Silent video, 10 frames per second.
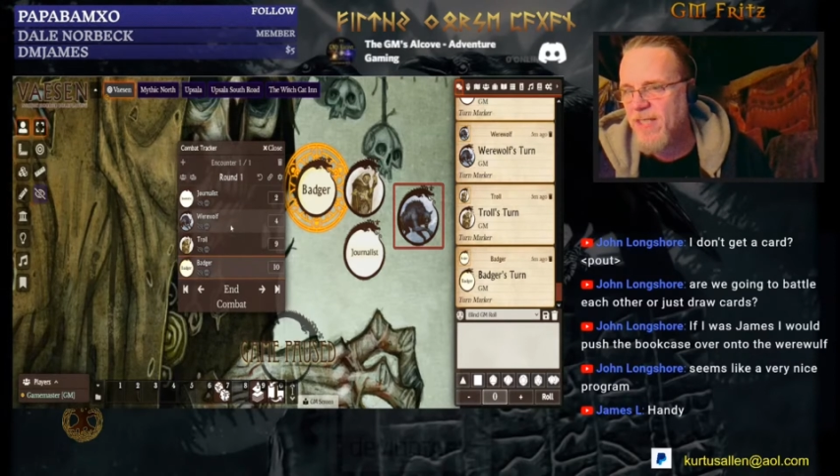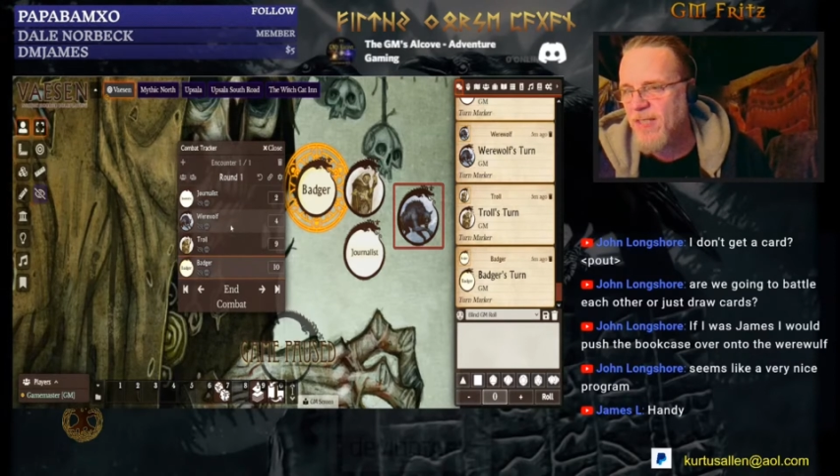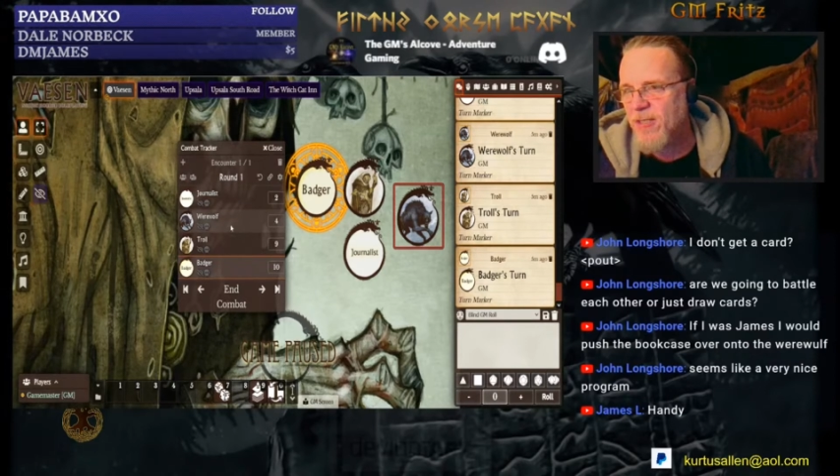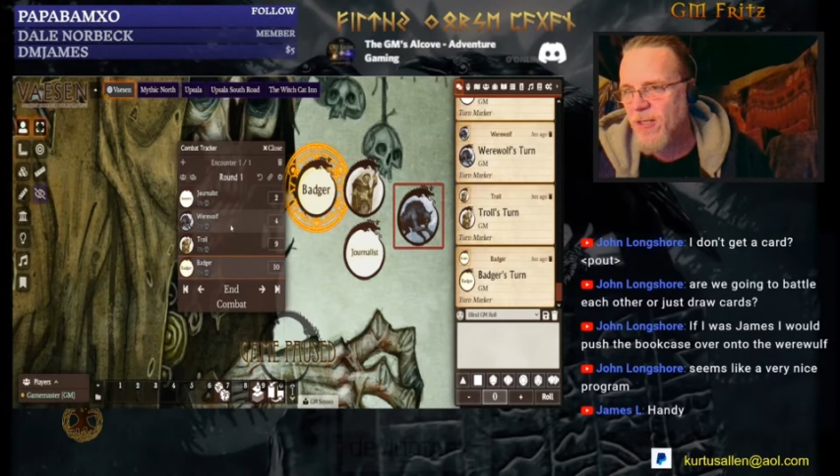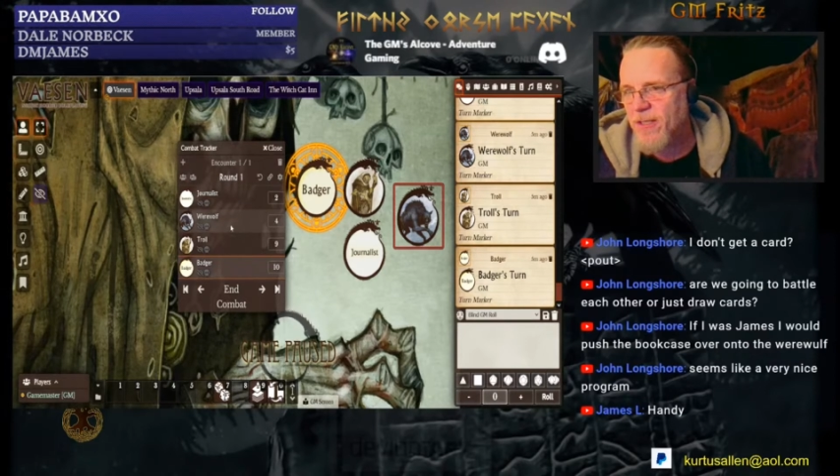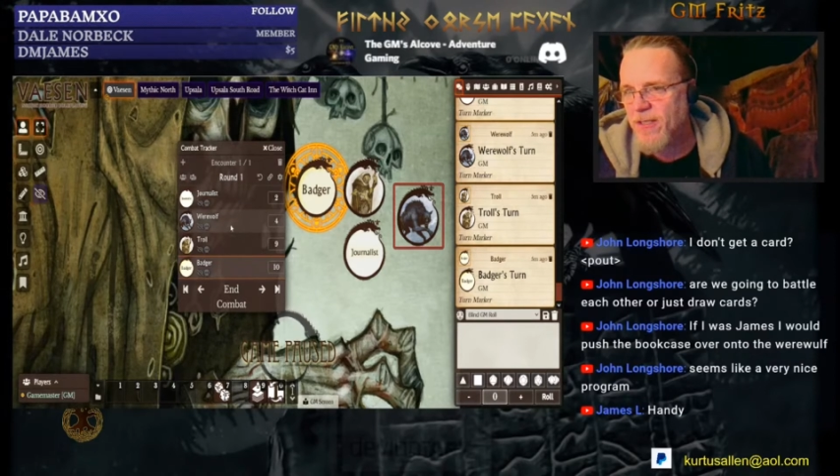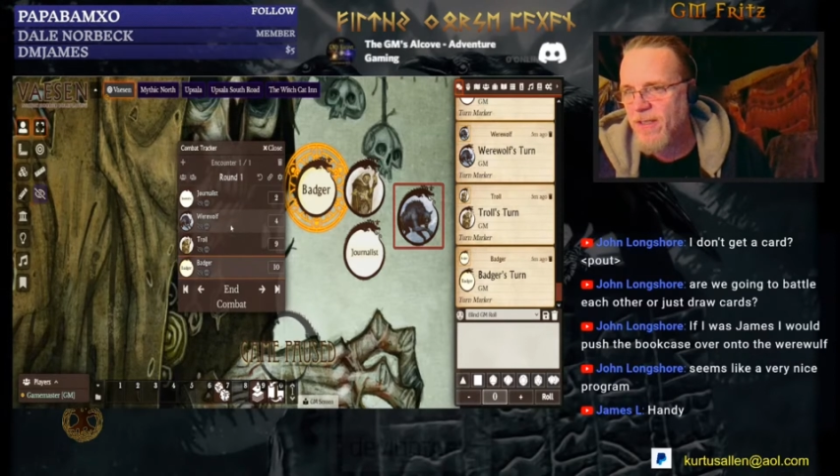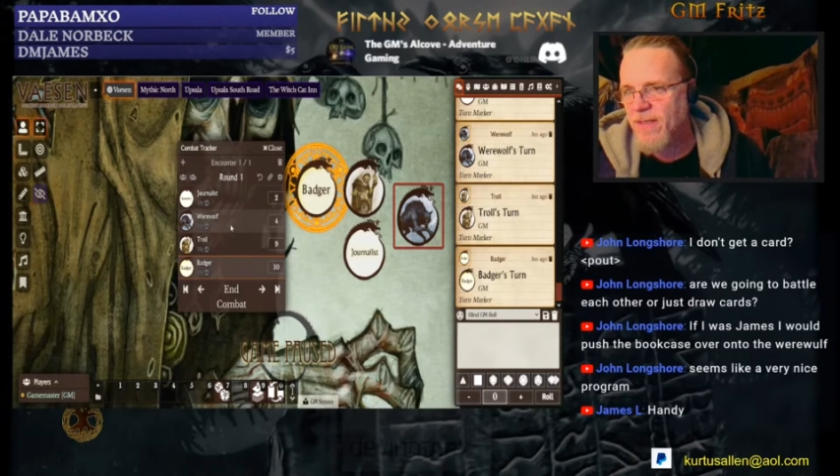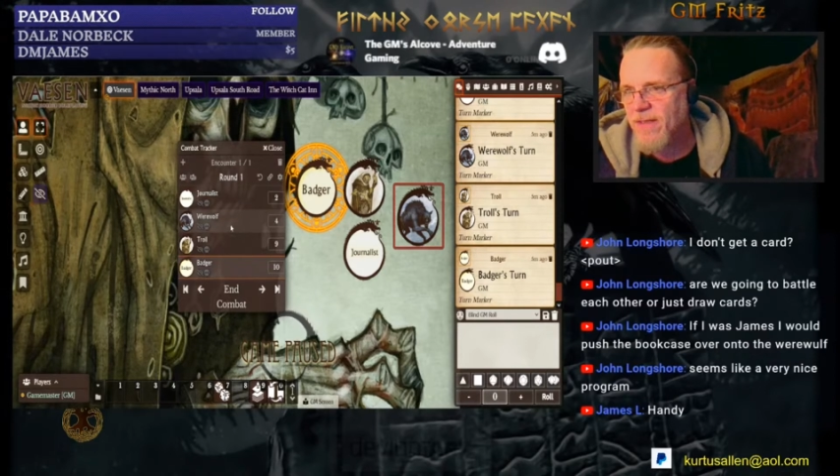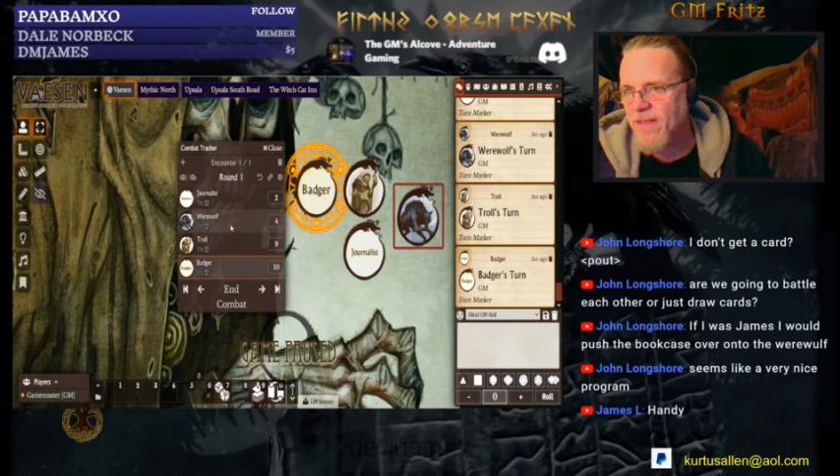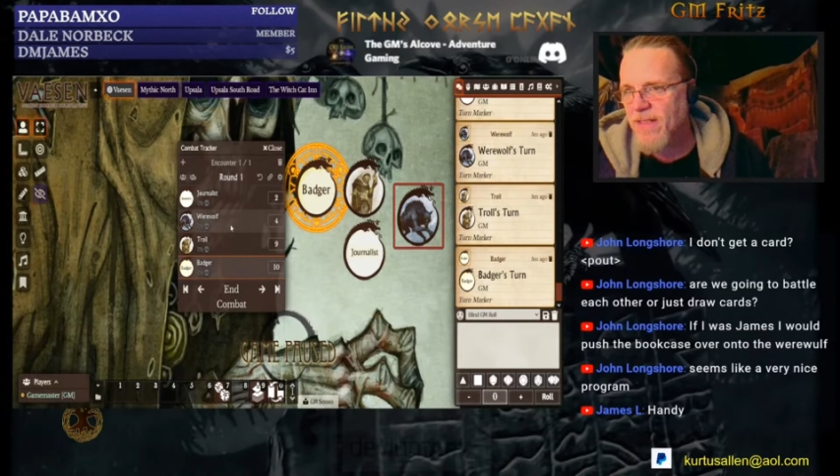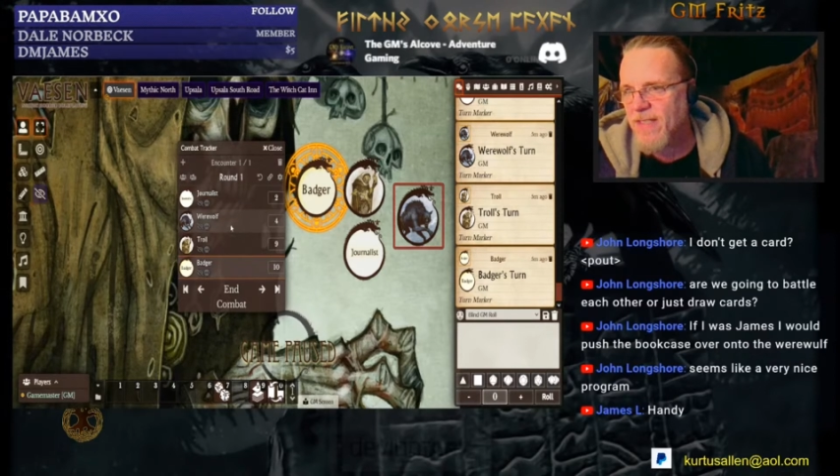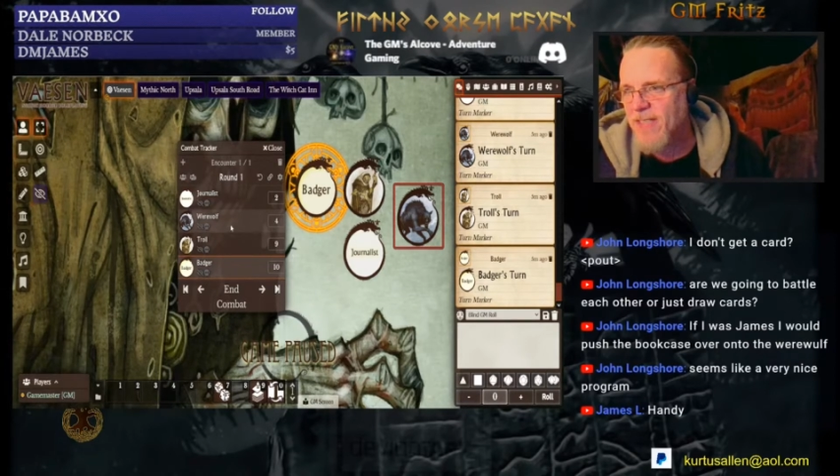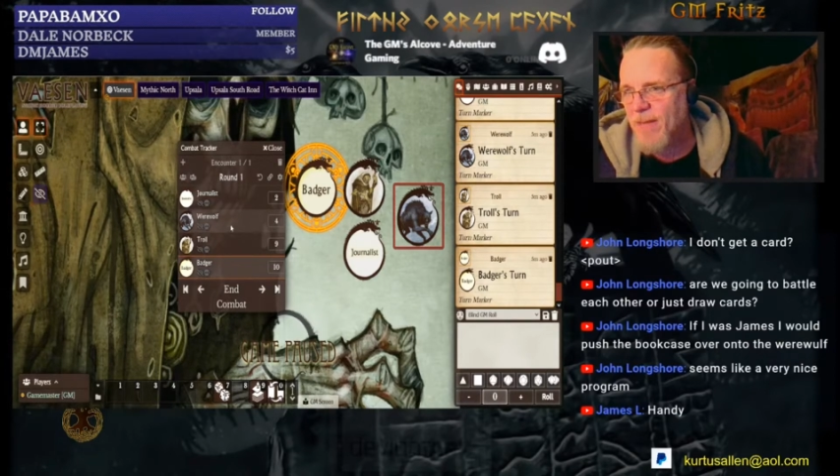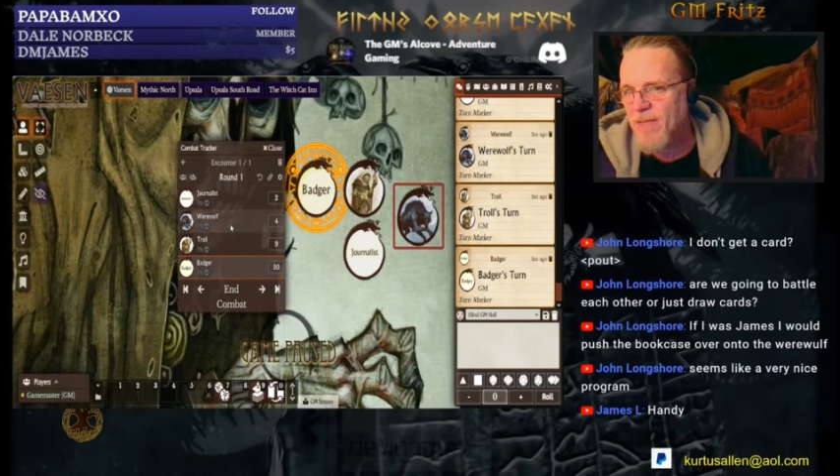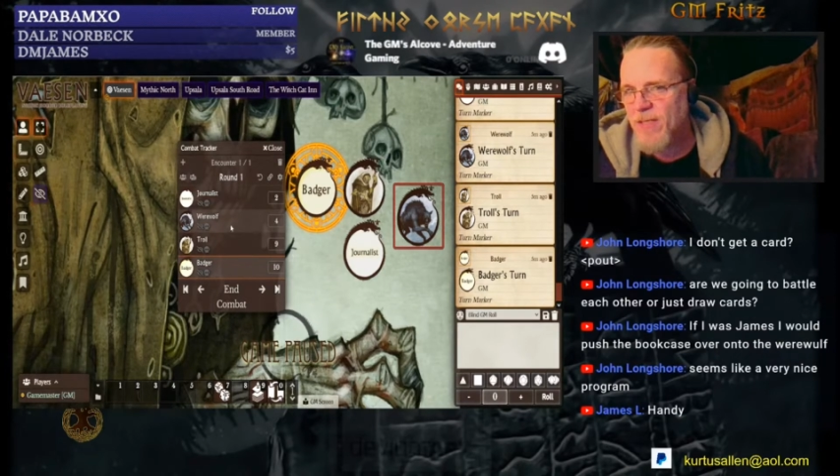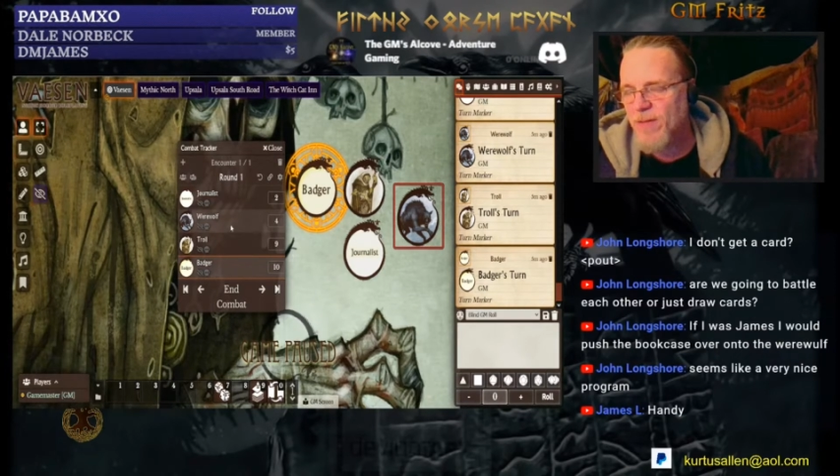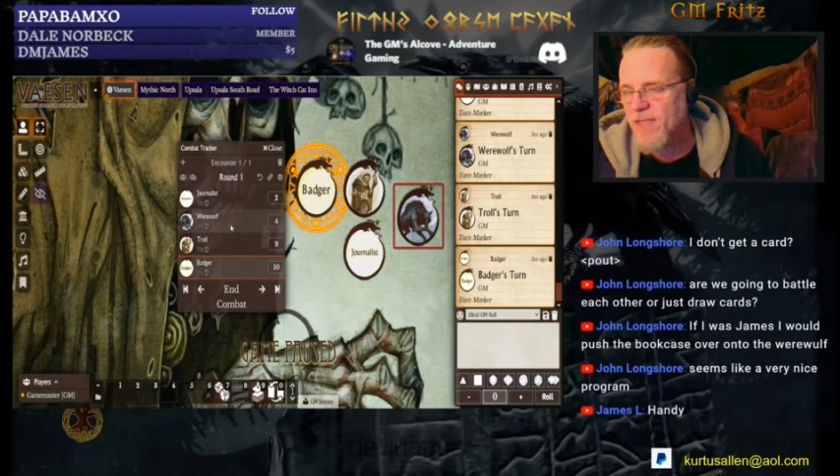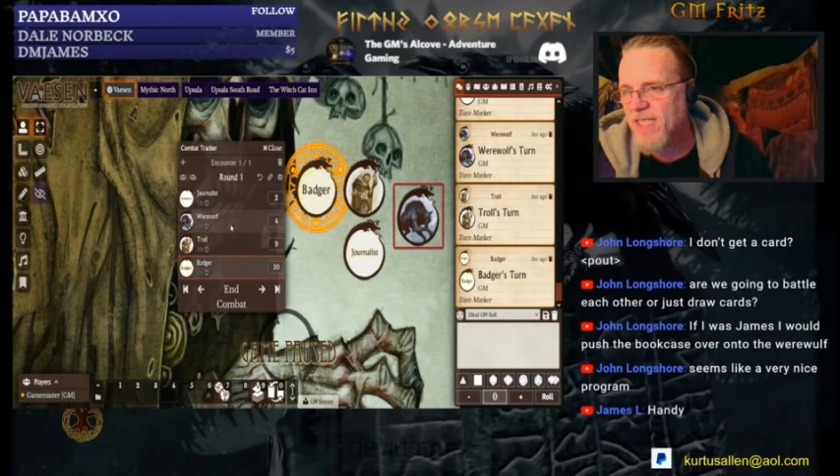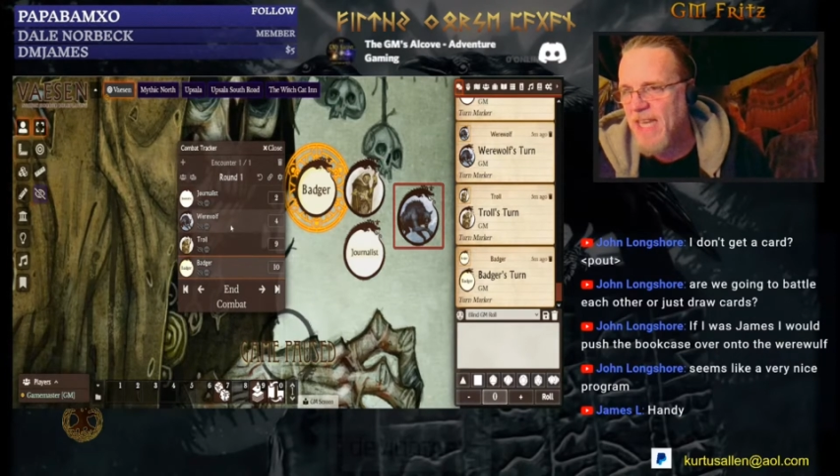his turn attempting to
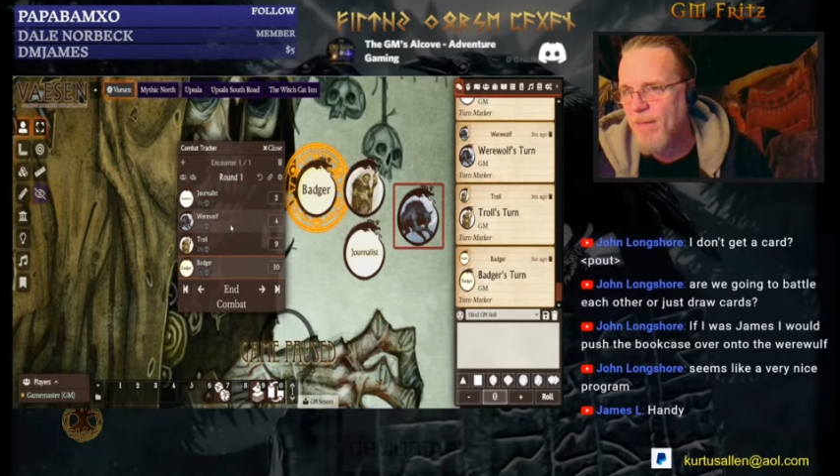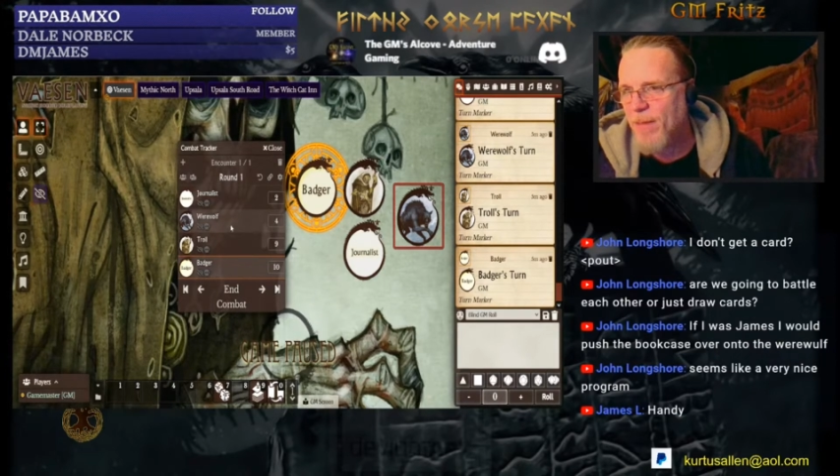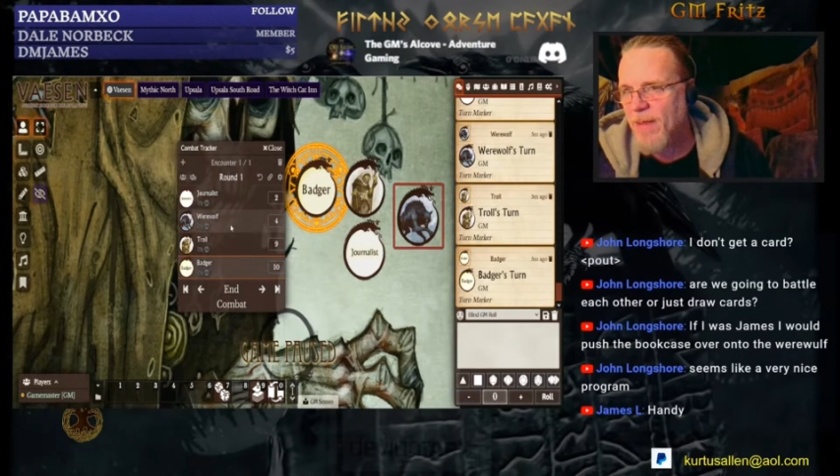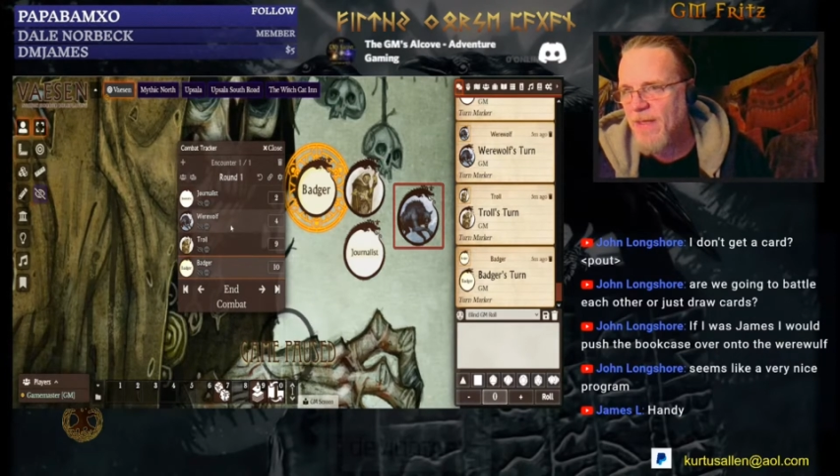escape